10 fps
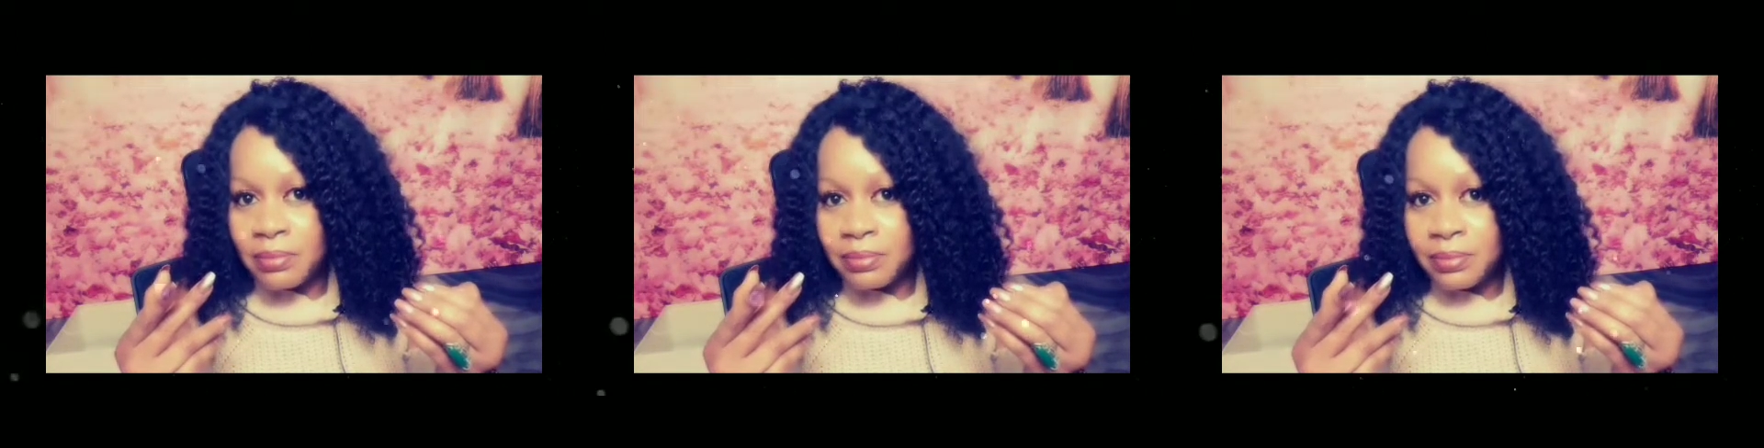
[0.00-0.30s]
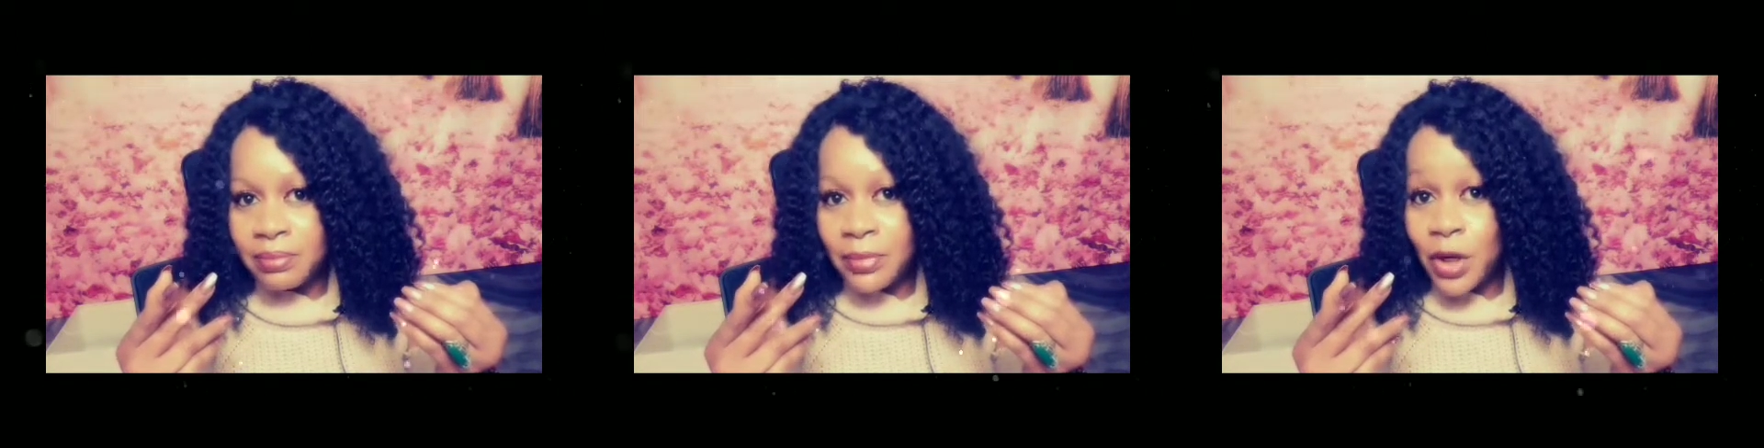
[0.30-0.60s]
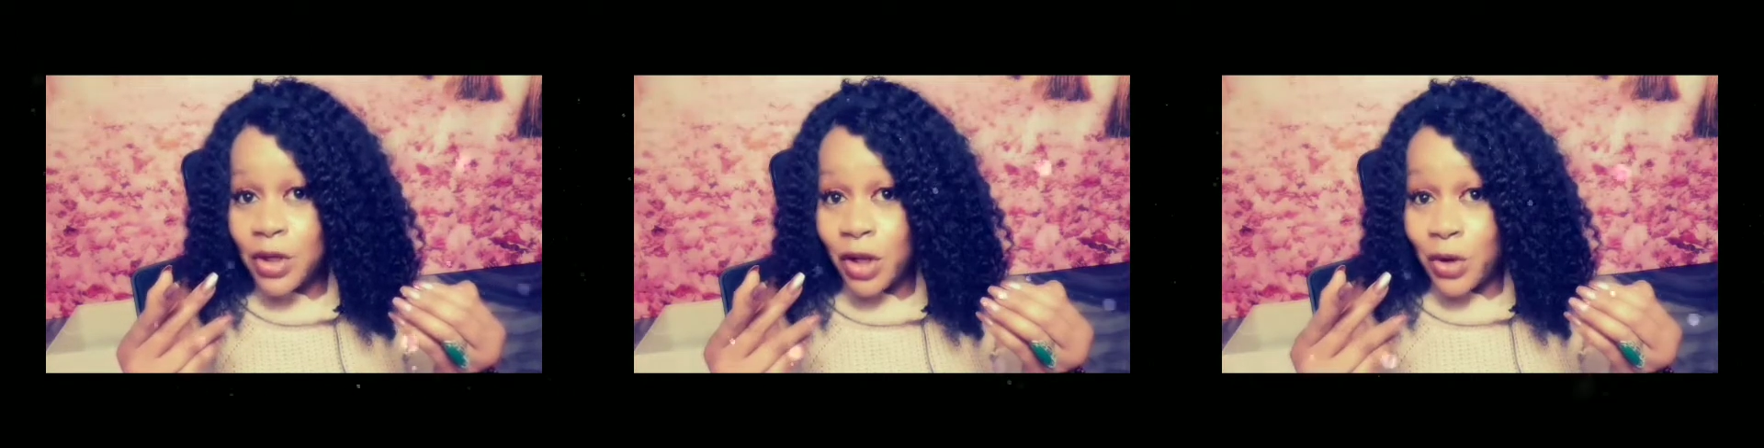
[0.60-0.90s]
The
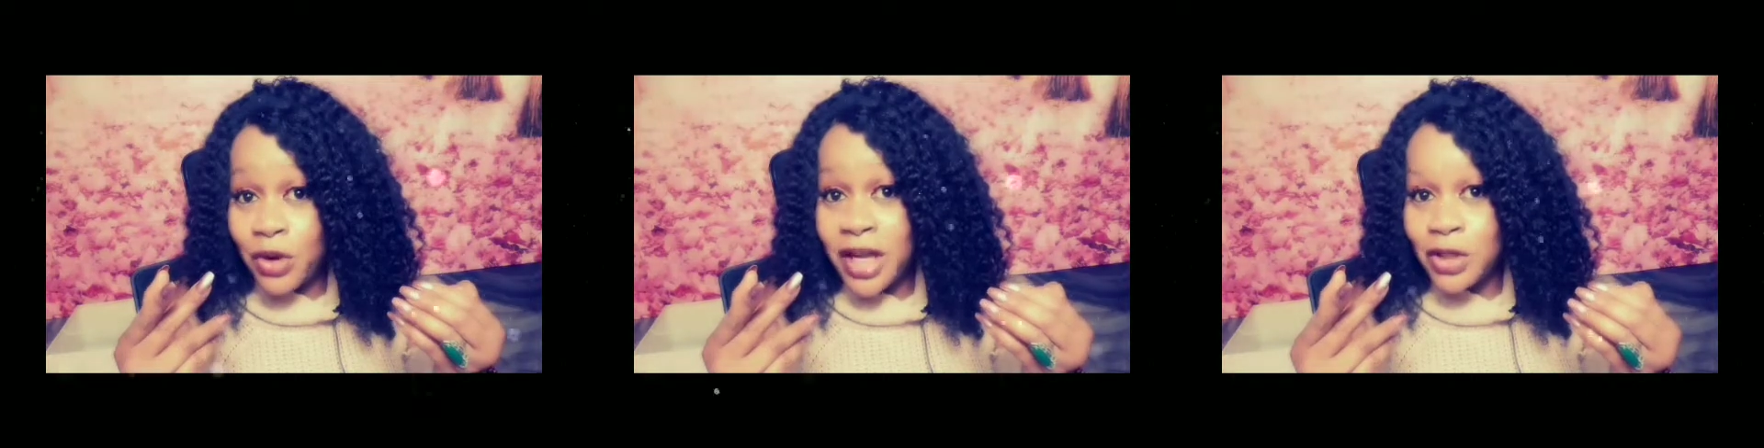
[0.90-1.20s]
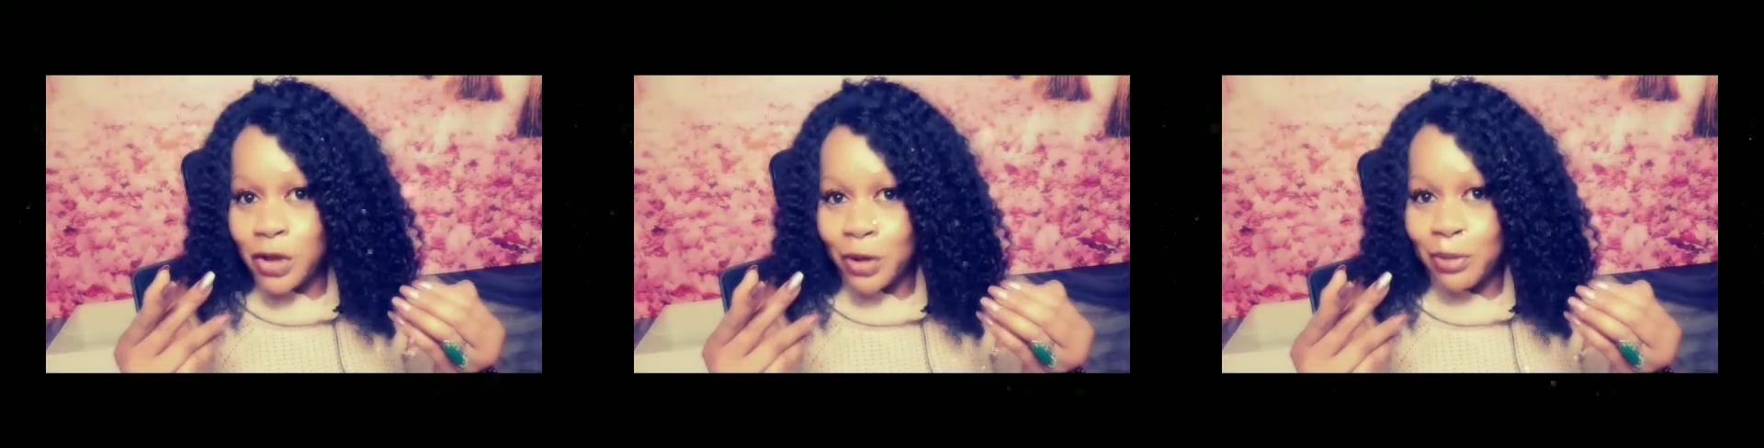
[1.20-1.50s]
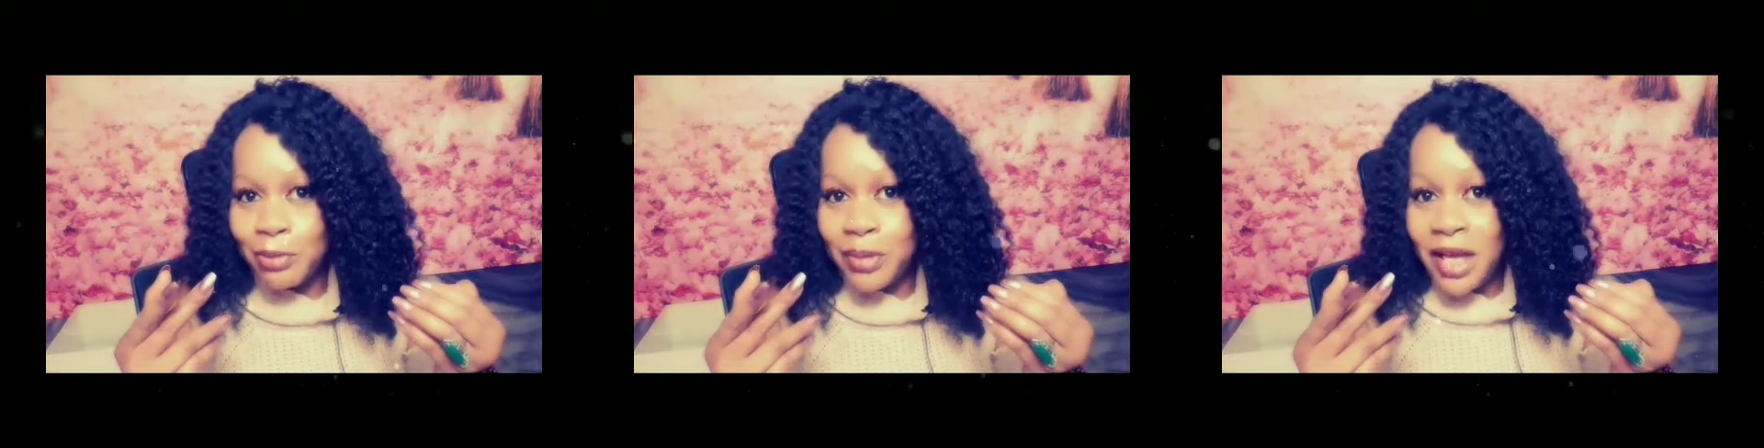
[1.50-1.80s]
creator is